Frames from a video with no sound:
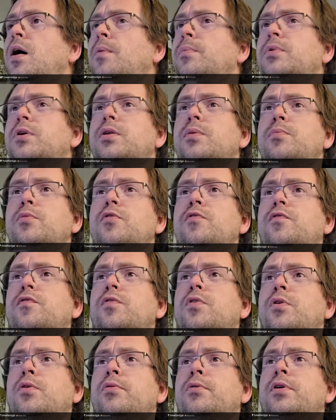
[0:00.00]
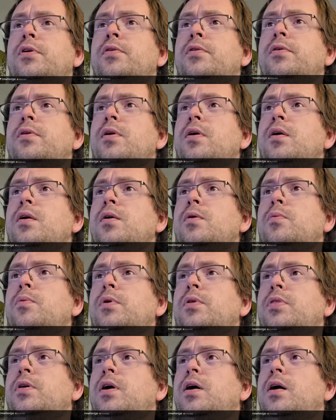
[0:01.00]
going to move forward
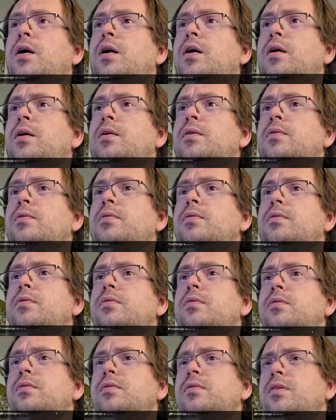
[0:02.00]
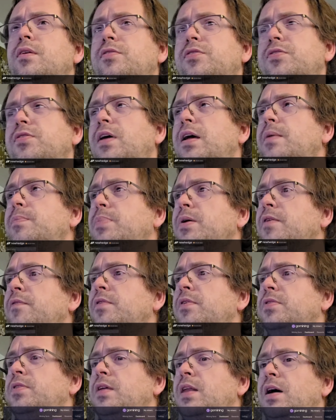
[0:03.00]
with the slight
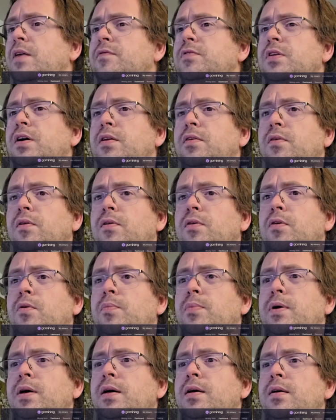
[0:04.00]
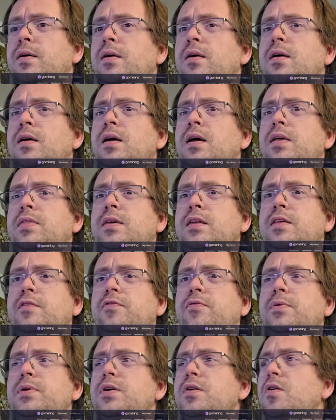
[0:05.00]
pivot that I've done a little bit. And then
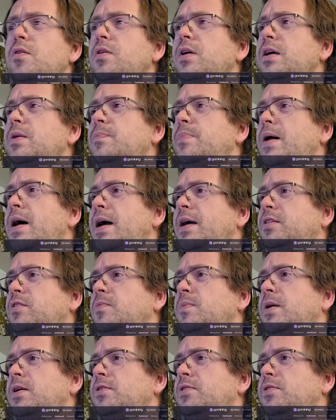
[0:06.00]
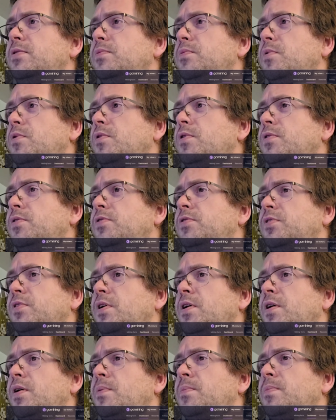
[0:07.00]
if we go like back to my rewards,
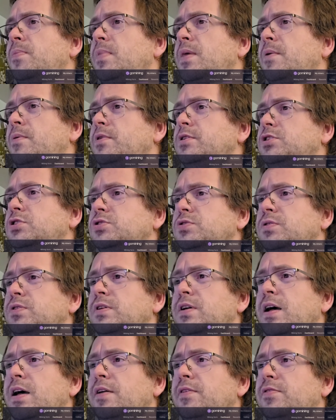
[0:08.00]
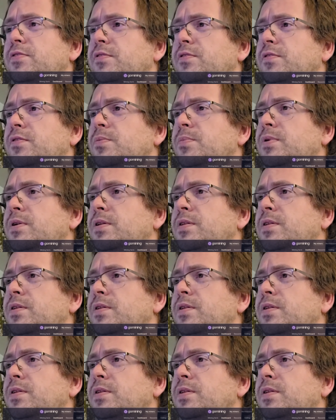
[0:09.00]
I want to show you guys a little bit